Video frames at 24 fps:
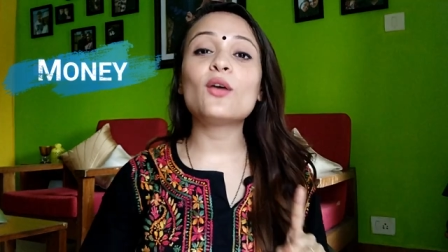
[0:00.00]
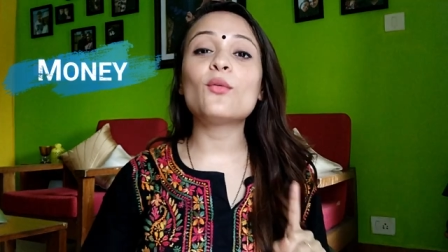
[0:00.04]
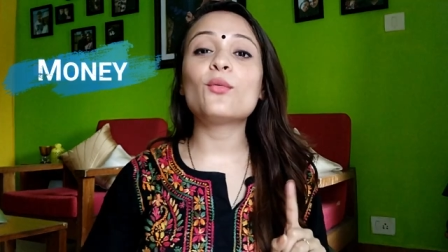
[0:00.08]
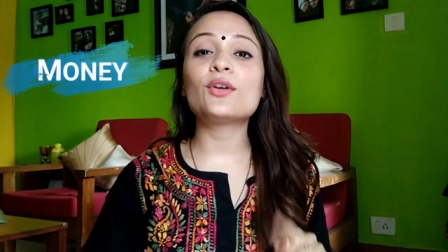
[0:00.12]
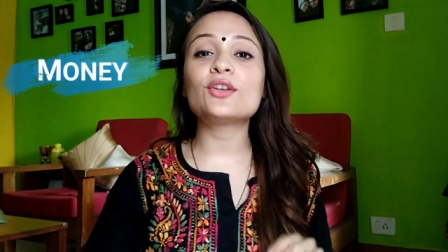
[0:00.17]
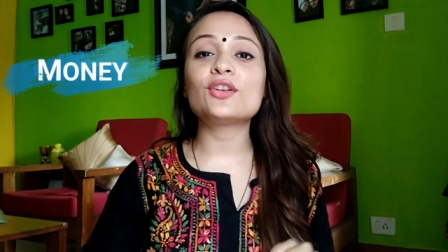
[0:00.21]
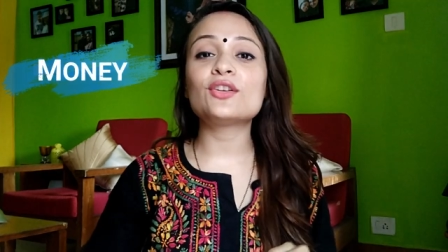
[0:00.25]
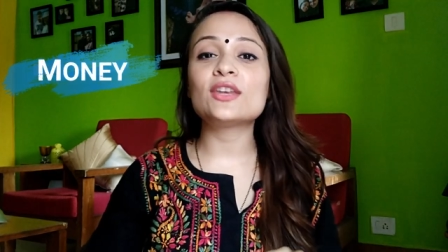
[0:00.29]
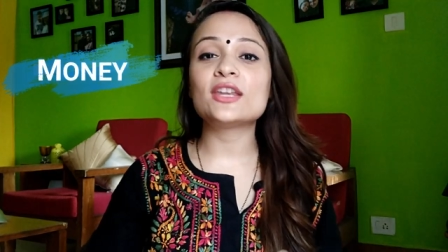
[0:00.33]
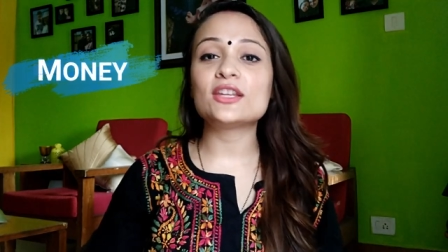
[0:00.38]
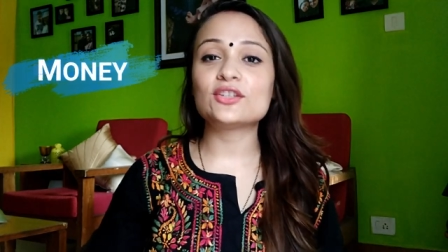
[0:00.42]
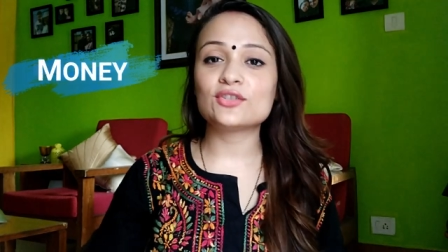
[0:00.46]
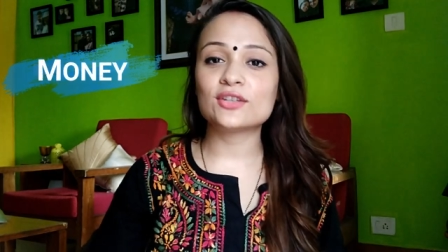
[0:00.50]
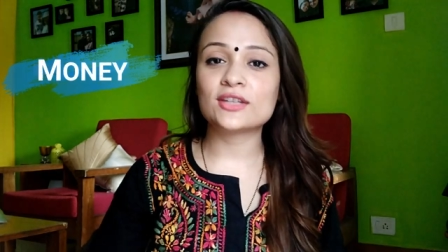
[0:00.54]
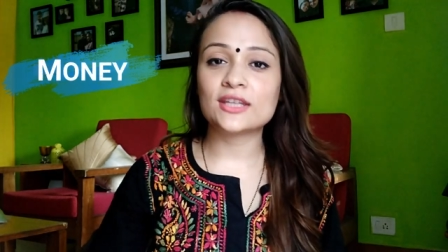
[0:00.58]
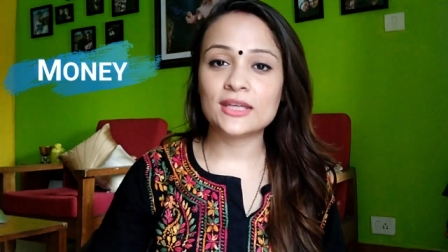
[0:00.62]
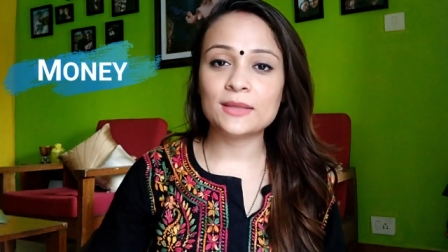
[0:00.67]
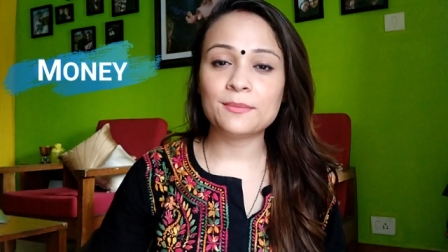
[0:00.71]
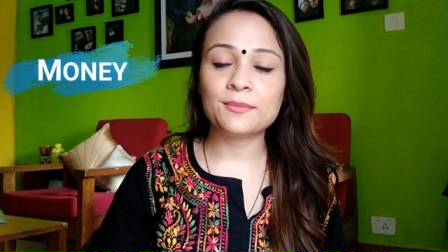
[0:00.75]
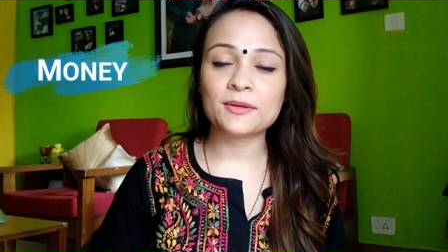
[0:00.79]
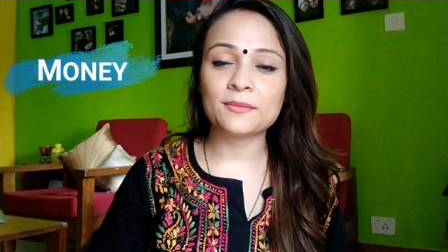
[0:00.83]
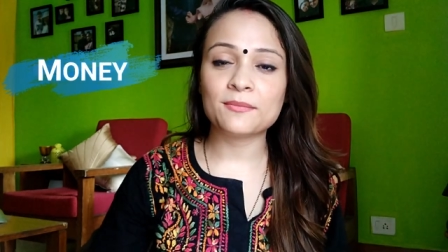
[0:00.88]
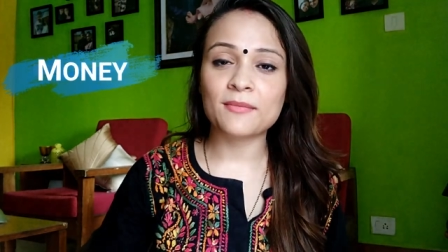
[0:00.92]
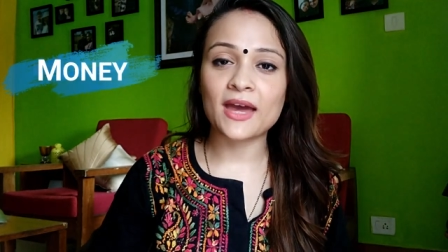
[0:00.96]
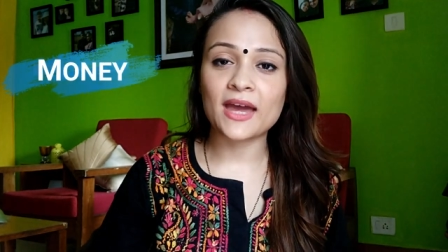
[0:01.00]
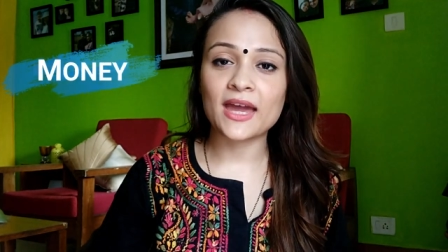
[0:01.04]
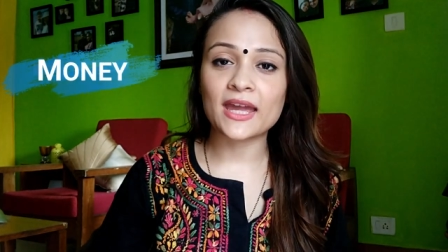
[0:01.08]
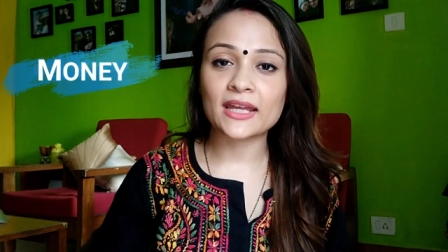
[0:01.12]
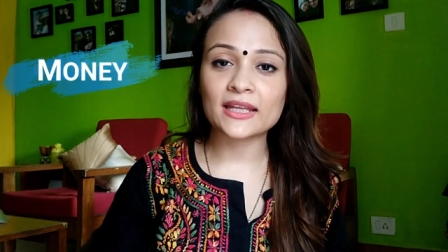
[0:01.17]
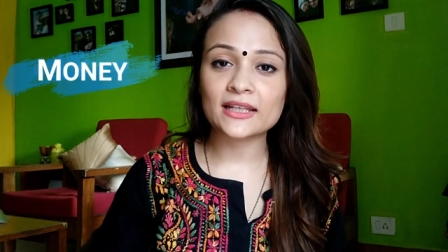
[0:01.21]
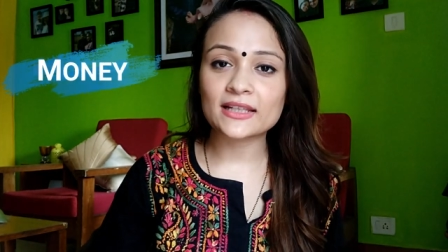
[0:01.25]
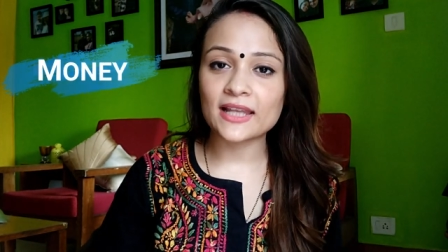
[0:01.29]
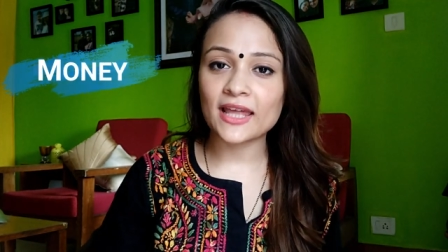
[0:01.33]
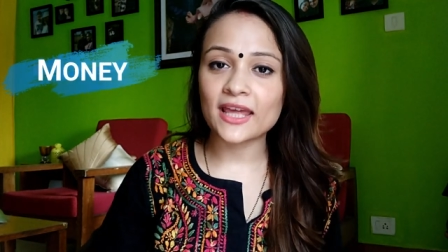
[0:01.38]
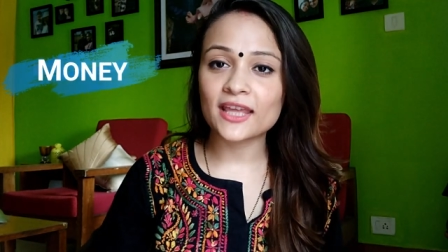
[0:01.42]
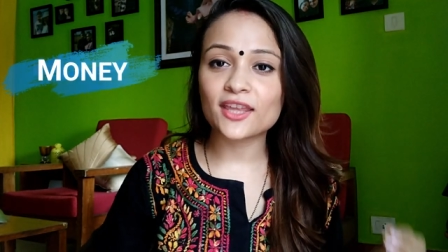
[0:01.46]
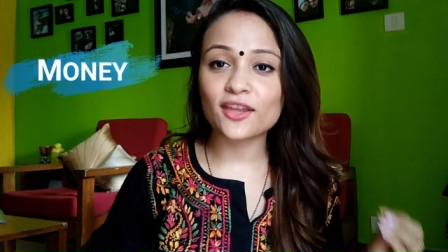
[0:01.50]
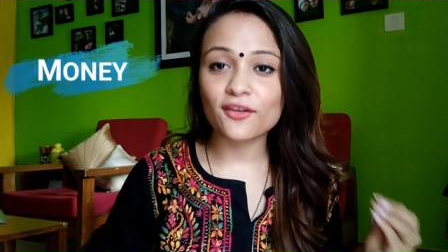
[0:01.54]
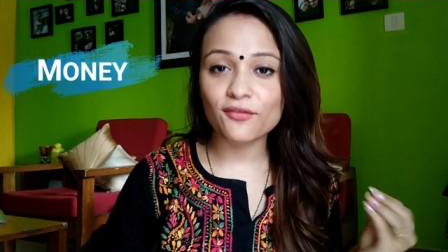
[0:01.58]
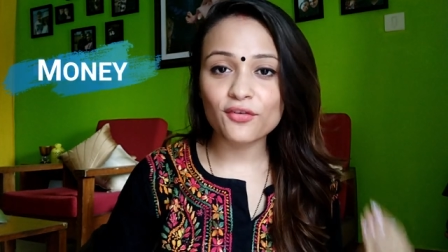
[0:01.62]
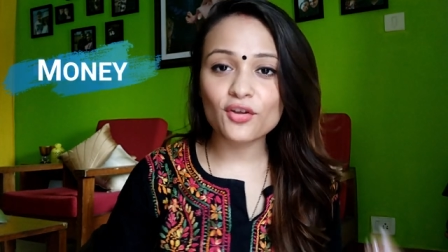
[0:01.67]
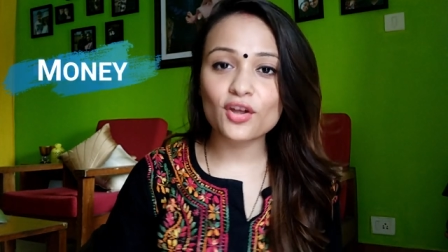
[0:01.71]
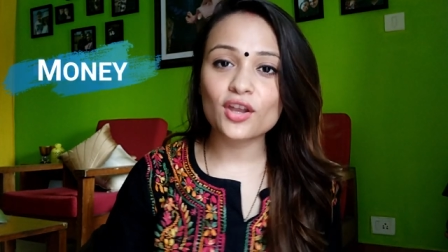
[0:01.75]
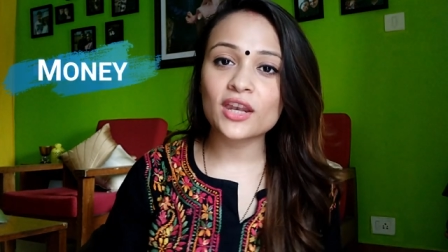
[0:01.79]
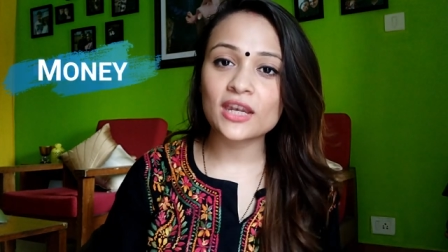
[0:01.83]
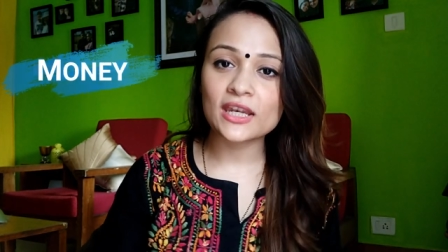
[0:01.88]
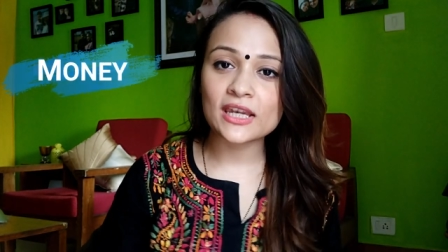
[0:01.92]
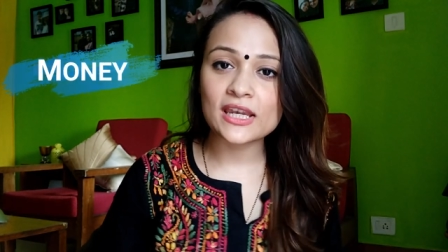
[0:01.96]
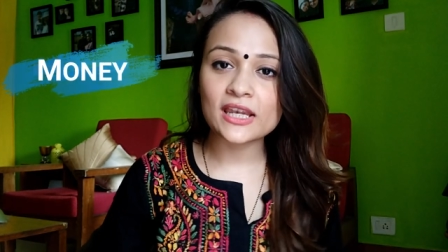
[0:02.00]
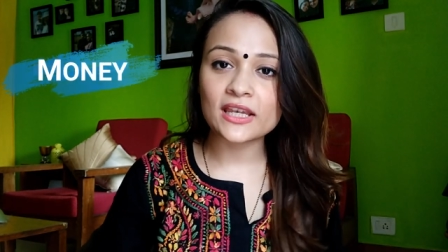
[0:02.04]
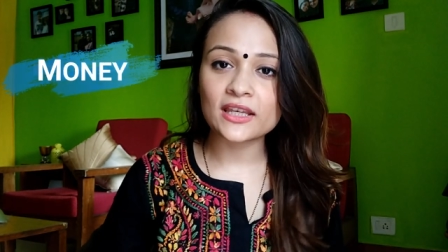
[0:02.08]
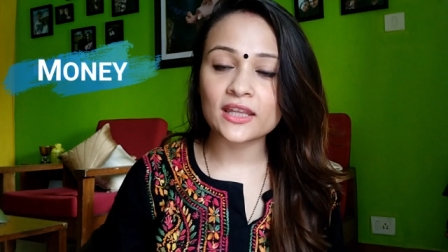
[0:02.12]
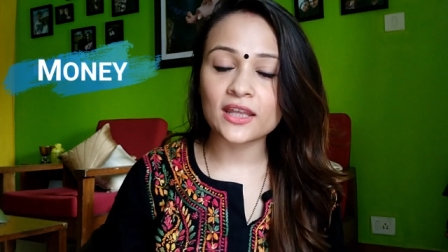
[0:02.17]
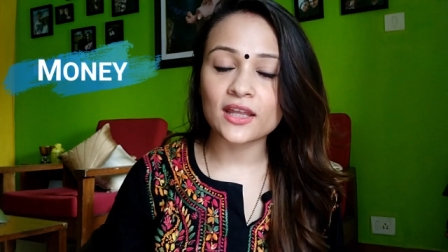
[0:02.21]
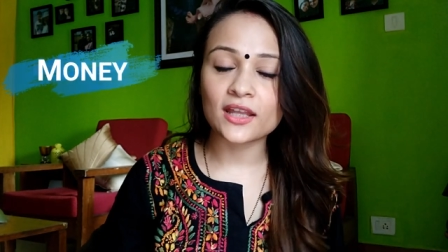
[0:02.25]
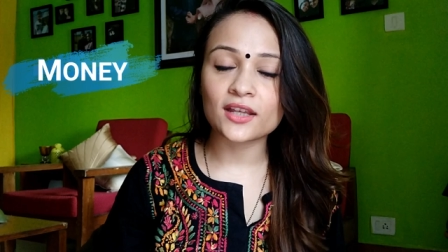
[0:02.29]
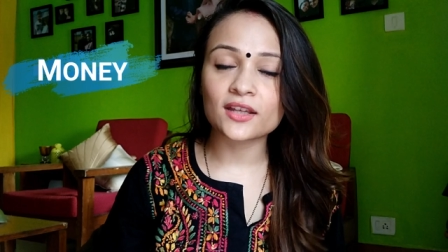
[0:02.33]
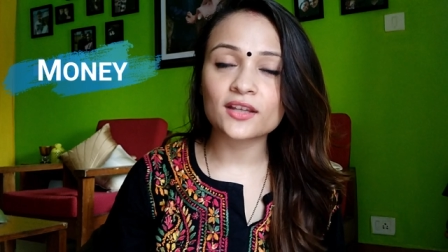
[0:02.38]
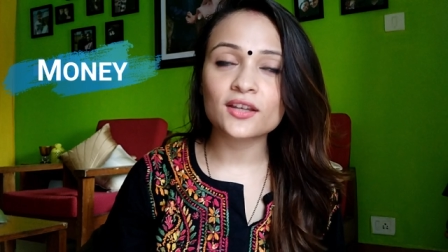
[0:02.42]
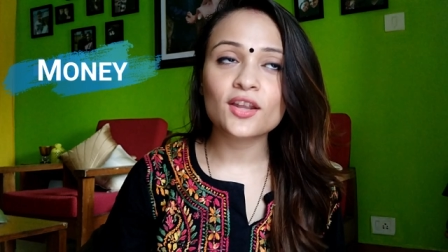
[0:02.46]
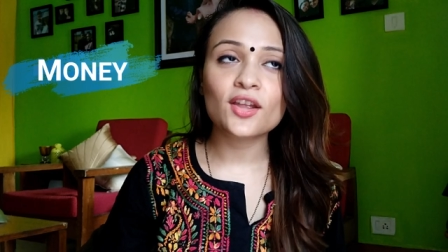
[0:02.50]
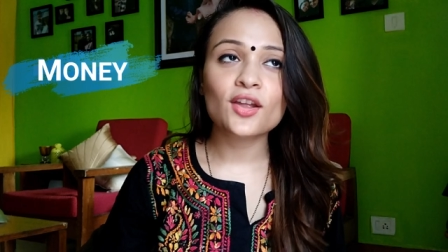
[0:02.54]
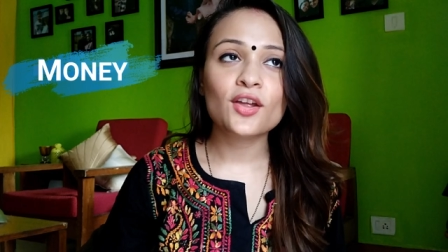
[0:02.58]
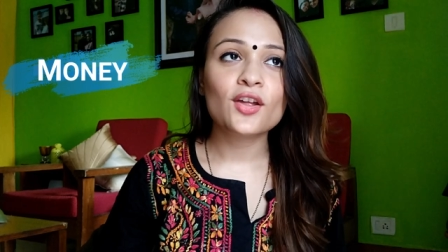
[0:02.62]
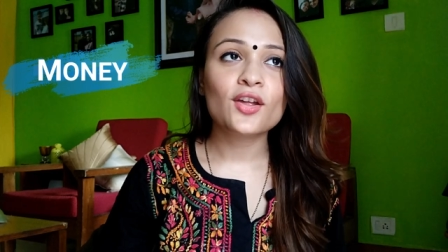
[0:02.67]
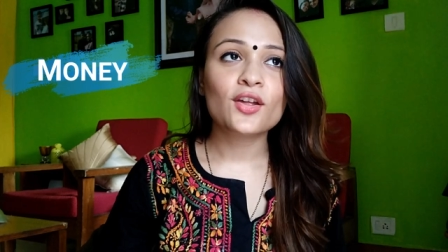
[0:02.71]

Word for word: So what you need to keep in mind, like if you're an Indian,